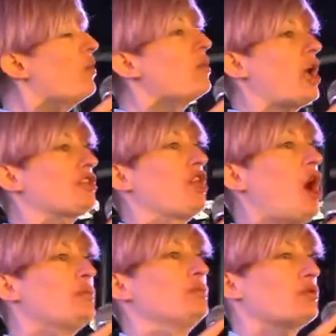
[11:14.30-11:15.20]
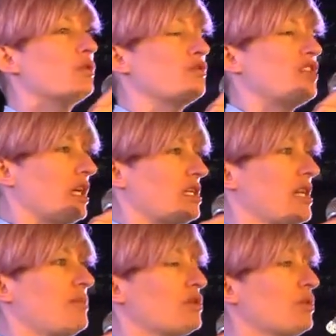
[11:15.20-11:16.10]
I'd known sort of sexually
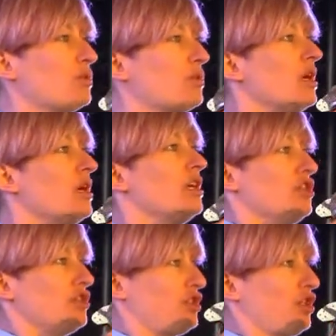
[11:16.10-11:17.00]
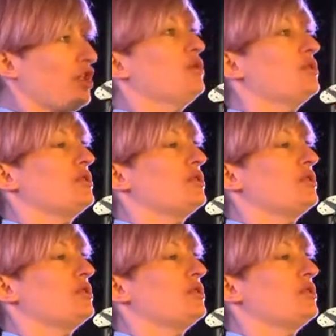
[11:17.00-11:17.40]
was all skewed.